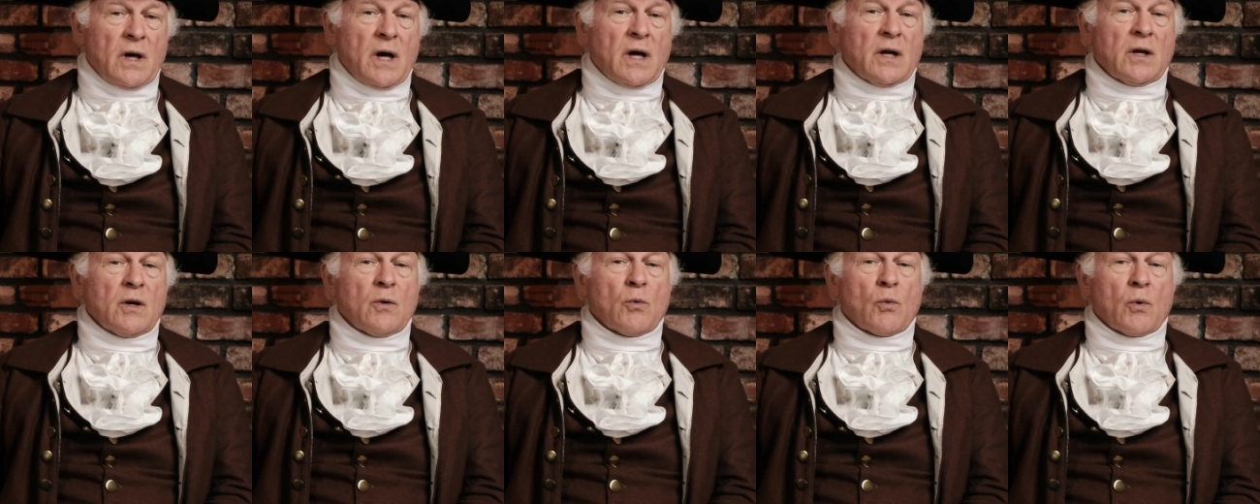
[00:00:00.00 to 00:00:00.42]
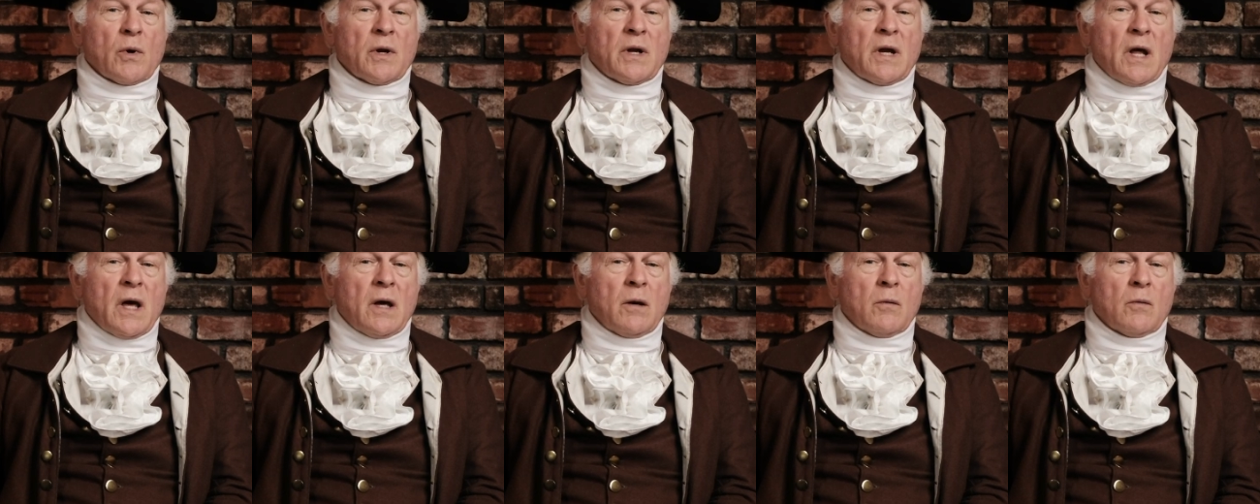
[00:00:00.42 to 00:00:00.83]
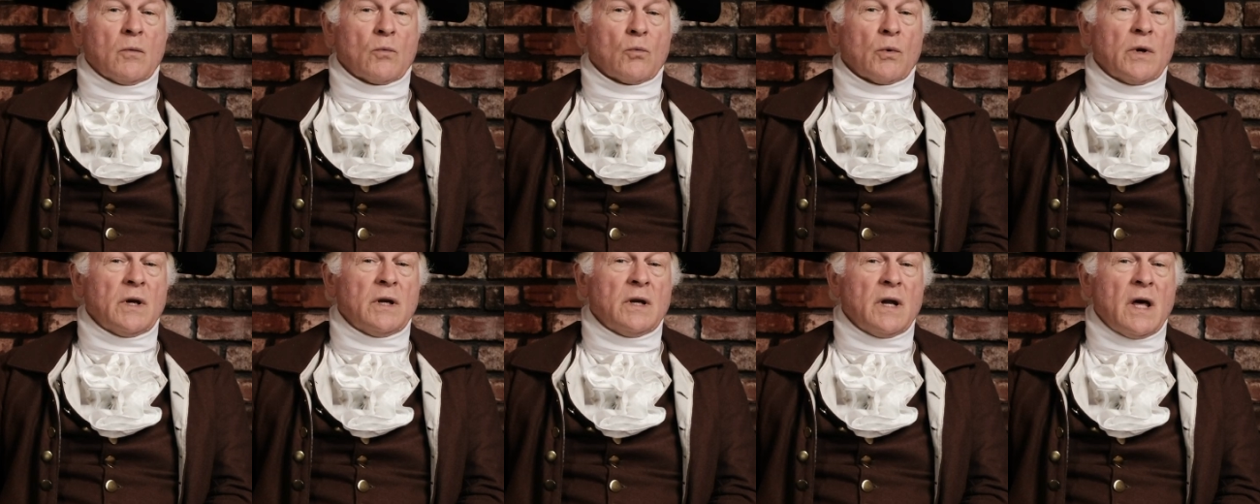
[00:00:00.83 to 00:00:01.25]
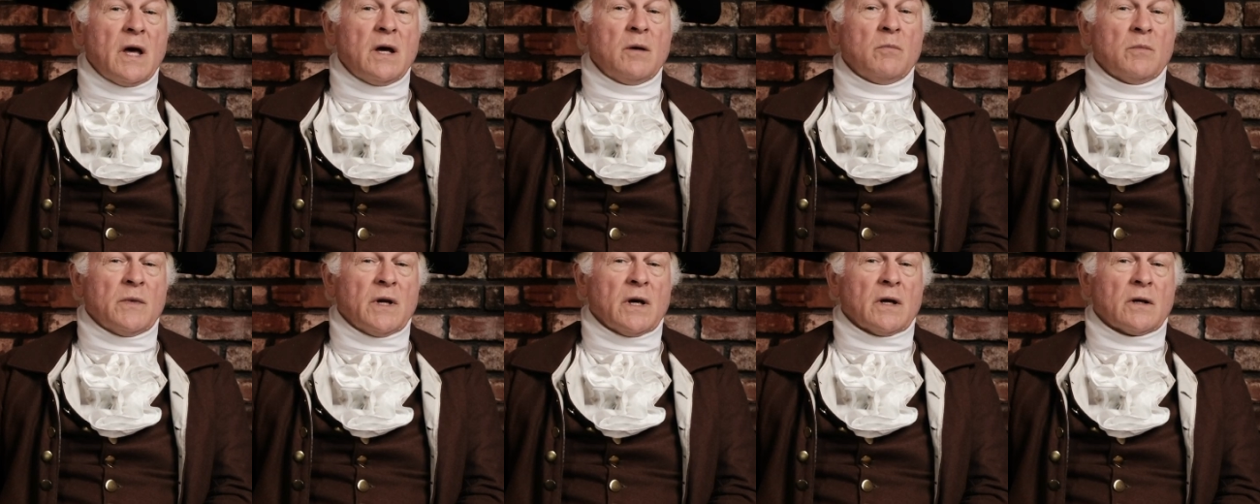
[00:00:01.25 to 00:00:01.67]
and he
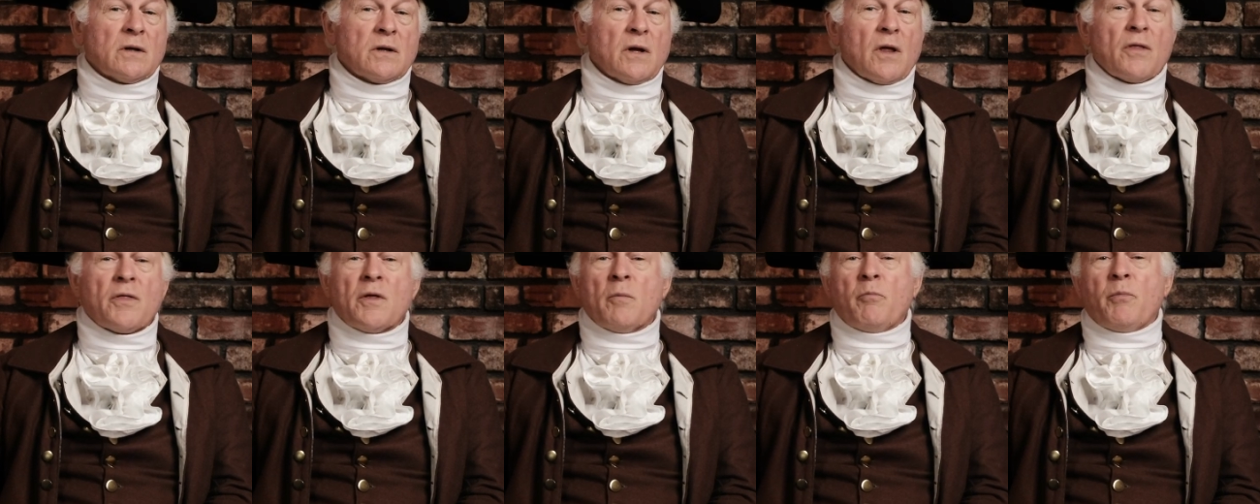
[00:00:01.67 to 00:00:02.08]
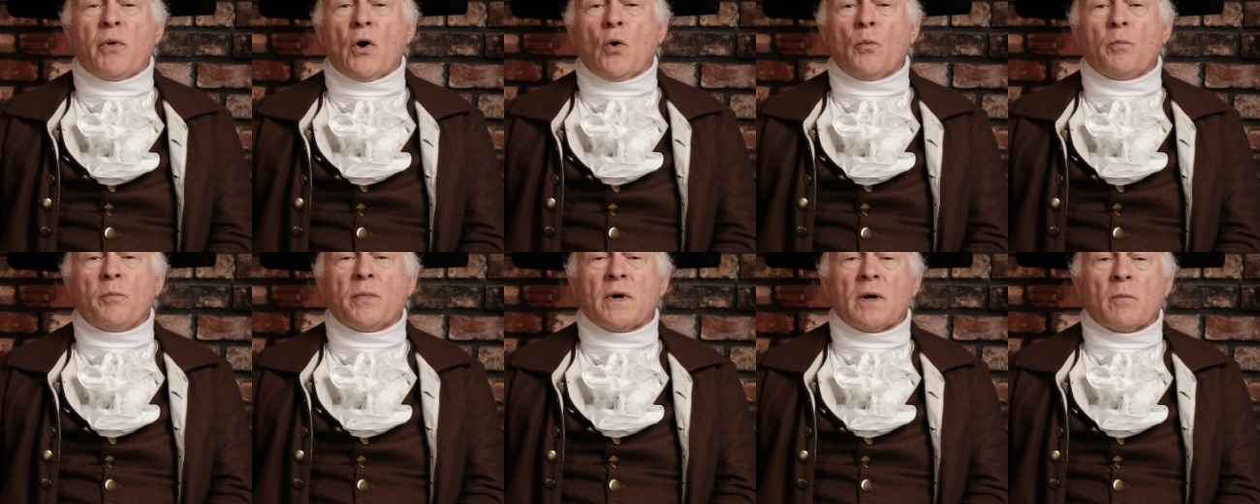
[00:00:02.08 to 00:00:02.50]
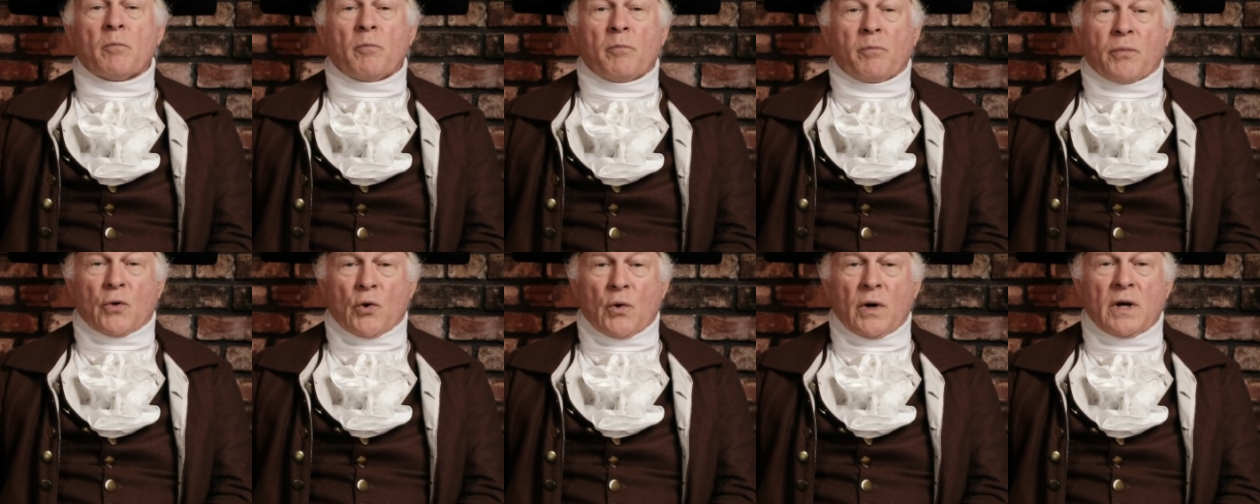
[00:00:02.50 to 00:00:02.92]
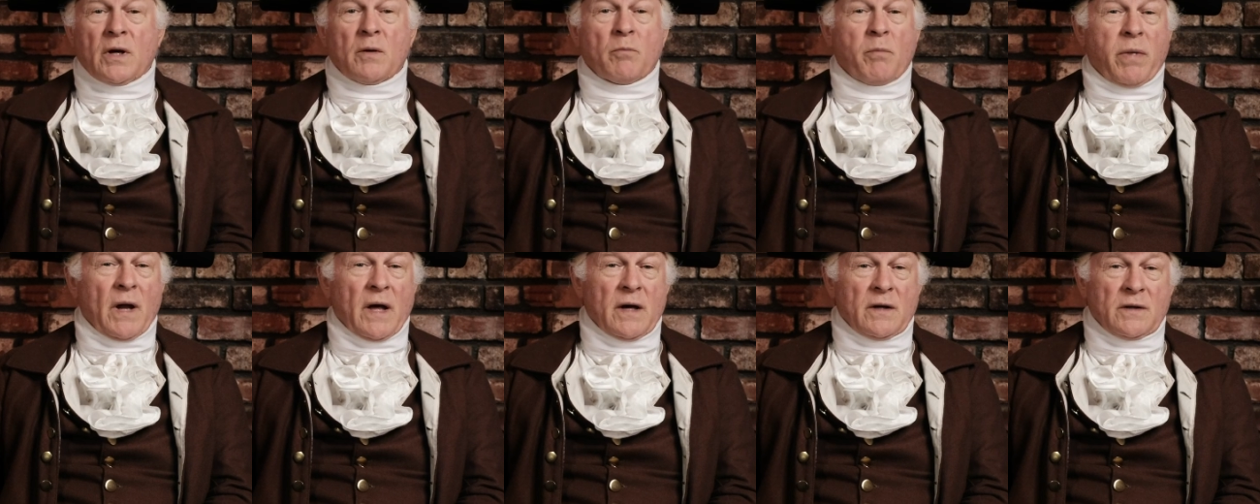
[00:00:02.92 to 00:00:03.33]
renamed it the Pope
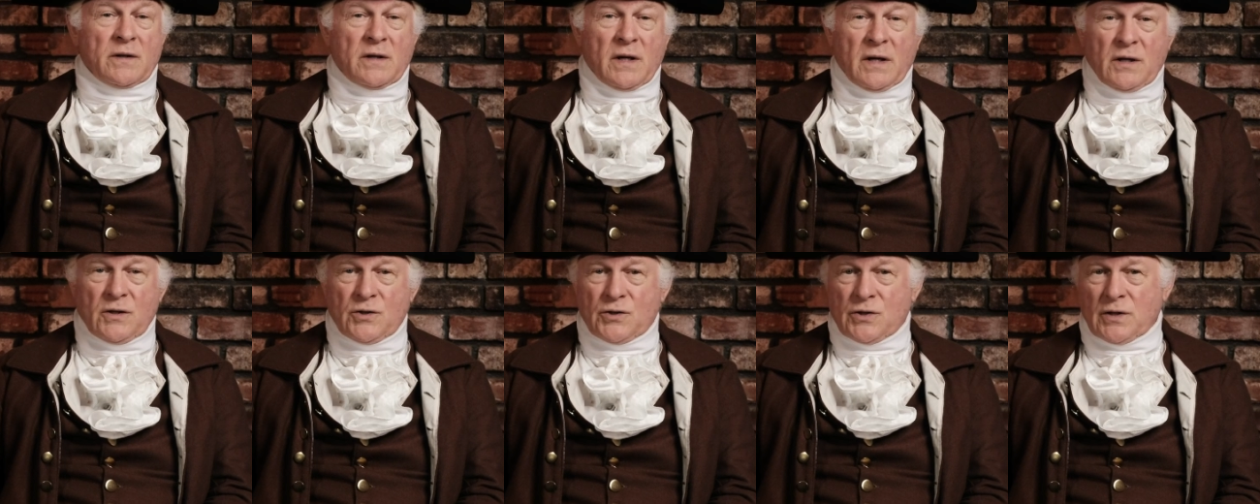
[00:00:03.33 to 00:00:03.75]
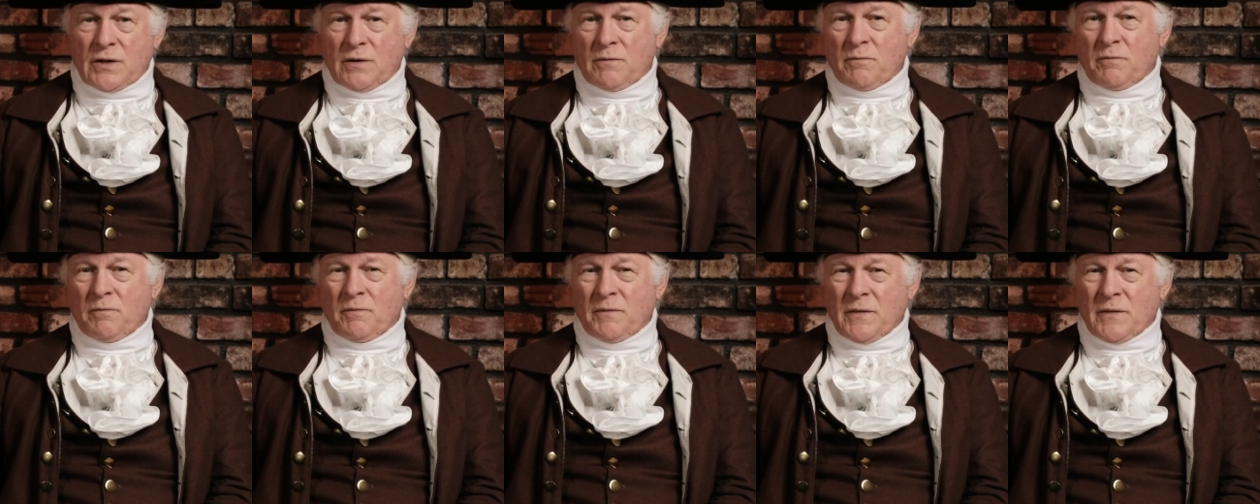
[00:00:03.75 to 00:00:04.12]
Creek Plantation.